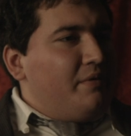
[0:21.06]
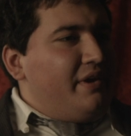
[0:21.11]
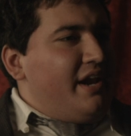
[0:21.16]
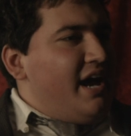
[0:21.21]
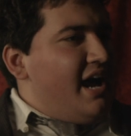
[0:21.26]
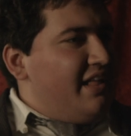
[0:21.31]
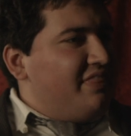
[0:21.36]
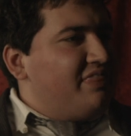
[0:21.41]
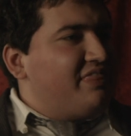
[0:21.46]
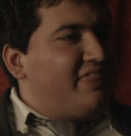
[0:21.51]

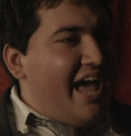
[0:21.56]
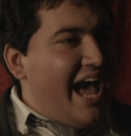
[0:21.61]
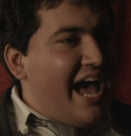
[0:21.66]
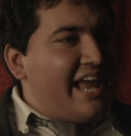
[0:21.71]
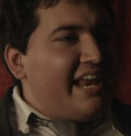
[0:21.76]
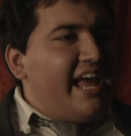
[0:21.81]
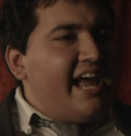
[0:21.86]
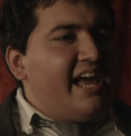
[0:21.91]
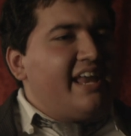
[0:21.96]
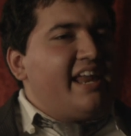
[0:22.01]
not that
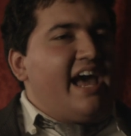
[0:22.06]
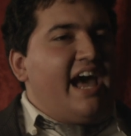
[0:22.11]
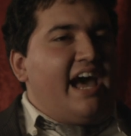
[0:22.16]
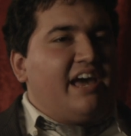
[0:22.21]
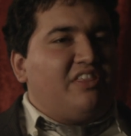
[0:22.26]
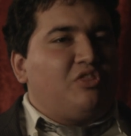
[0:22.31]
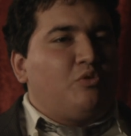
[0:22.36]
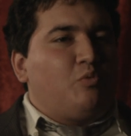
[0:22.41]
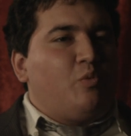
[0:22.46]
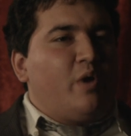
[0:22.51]
Anne
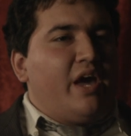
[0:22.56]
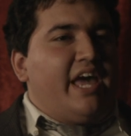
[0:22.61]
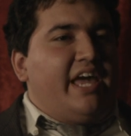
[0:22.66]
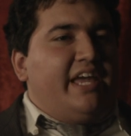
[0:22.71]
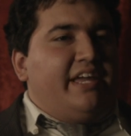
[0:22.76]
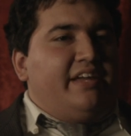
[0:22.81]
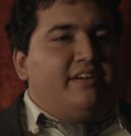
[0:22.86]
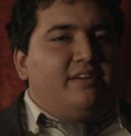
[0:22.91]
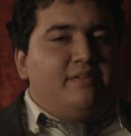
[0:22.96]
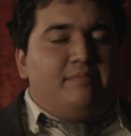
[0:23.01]
Hathaway.
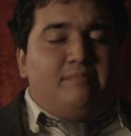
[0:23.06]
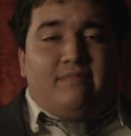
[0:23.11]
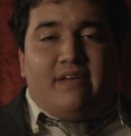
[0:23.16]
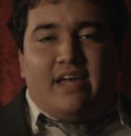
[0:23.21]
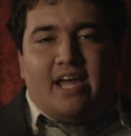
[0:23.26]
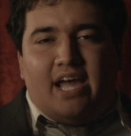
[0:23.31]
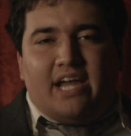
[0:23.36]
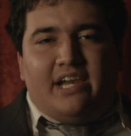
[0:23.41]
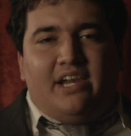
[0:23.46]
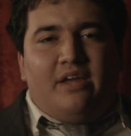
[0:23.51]

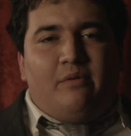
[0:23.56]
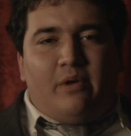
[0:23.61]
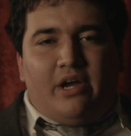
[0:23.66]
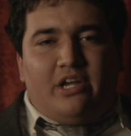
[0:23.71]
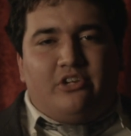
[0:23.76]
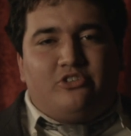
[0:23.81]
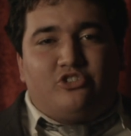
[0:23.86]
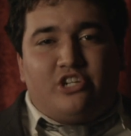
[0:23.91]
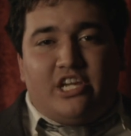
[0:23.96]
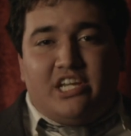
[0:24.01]
Anyway,
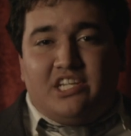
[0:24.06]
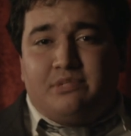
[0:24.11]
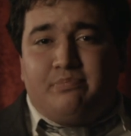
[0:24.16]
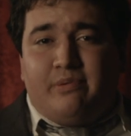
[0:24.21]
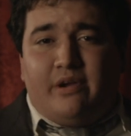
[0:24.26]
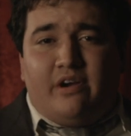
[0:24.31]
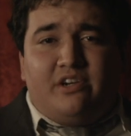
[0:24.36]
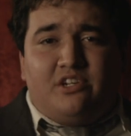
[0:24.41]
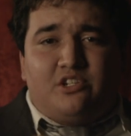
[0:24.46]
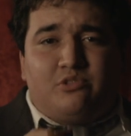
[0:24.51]

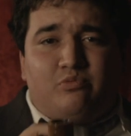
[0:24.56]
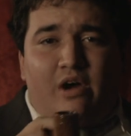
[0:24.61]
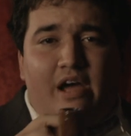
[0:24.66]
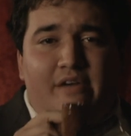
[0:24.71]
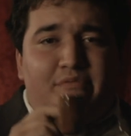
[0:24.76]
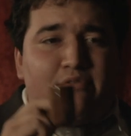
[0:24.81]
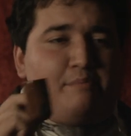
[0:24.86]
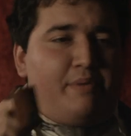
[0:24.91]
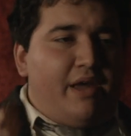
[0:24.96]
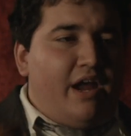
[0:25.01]
Shakespeare and his
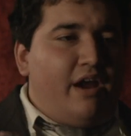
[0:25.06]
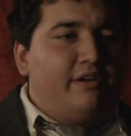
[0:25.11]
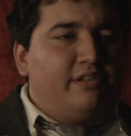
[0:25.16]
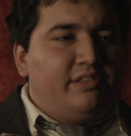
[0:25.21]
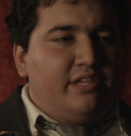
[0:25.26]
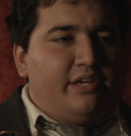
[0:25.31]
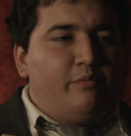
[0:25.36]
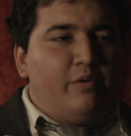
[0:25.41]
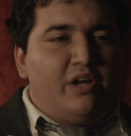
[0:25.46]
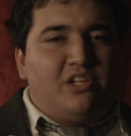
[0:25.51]
wife
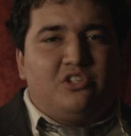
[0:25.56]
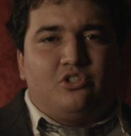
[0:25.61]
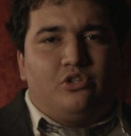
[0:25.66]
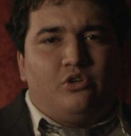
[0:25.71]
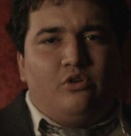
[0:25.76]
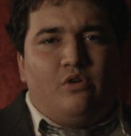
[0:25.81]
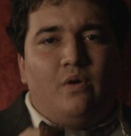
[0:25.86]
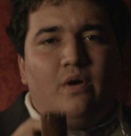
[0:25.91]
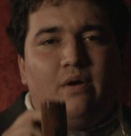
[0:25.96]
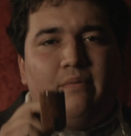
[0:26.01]
apparently went
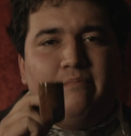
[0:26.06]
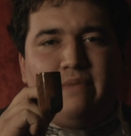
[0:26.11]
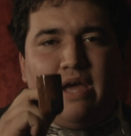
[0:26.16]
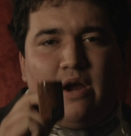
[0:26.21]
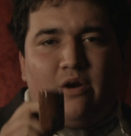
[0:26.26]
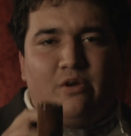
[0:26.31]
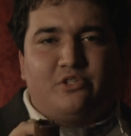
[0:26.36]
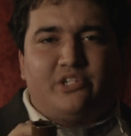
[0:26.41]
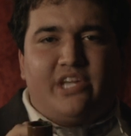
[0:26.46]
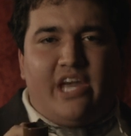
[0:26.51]
to
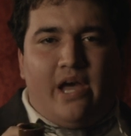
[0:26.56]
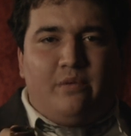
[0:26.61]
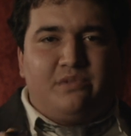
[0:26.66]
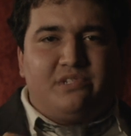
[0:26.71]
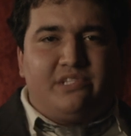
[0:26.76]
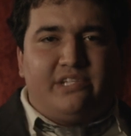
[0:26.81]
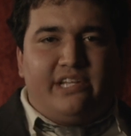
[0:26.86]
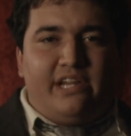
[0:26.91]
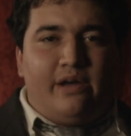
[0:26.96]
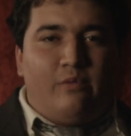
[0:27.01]
marriage
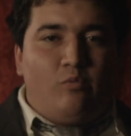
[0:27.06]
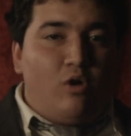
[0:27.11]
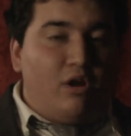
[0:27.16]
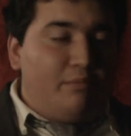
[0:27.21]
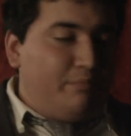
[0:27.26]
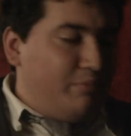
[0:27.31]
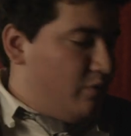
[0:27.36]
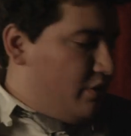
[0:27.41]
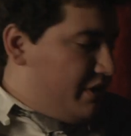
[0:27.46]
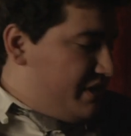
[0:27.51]
counseling at one
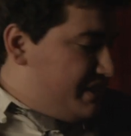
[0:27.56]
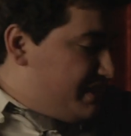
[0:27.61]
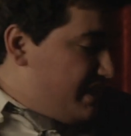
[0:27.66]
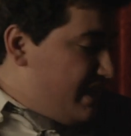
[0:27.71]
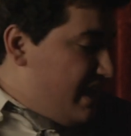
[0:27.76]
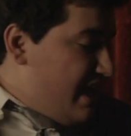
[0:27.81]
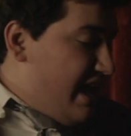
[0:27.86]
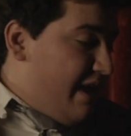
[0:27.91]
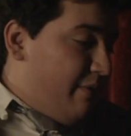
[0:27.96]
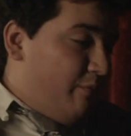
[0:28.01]
point,
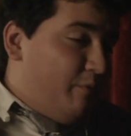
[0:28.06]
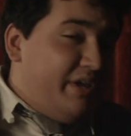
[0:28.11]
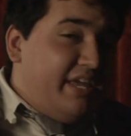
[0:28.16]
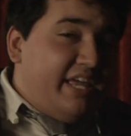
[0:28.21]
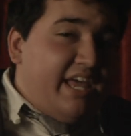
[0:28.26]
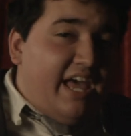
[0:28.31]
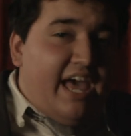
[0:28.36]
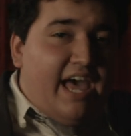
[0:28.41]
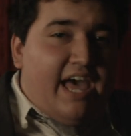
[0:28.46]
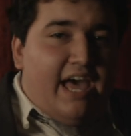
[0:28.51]
and we
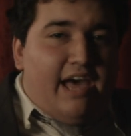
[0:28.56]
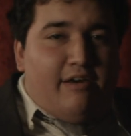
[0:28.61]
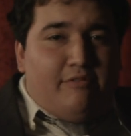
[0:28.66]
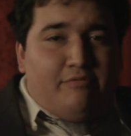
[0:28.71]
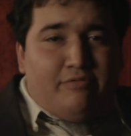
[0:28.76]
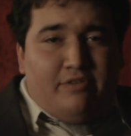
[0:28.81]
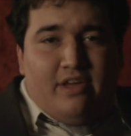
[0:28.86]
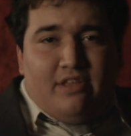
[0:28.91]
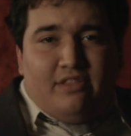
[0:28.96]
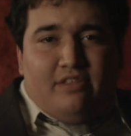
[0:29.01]
have
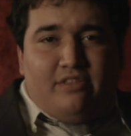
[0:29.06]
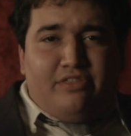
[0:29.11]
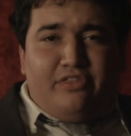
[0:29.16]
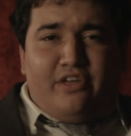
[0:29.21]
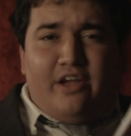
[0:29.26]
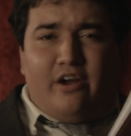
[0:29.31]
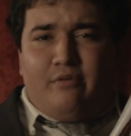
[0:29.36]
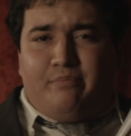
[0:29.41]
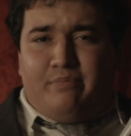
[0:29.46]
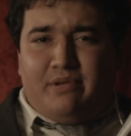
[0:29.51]
the
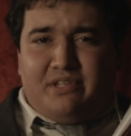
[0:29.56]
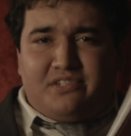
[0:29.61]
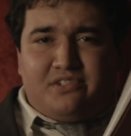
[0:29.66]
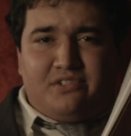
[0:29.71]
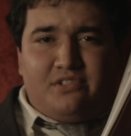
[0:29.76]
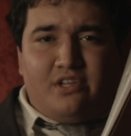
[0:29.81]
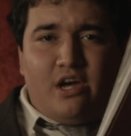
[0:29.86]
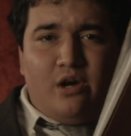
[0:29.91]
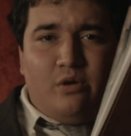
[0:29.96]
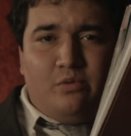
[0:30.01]
therapist's
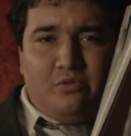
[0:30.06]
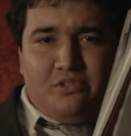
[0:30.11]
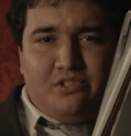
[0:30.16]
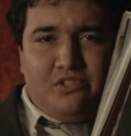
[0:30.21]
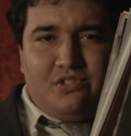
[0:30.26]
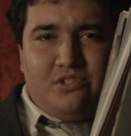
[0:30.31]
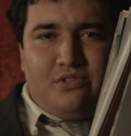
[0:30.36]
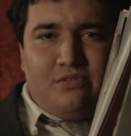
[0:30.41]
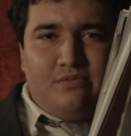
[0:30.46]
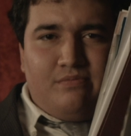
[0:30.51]

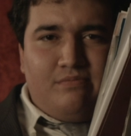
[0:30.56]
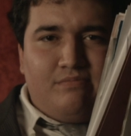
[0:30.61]
notes.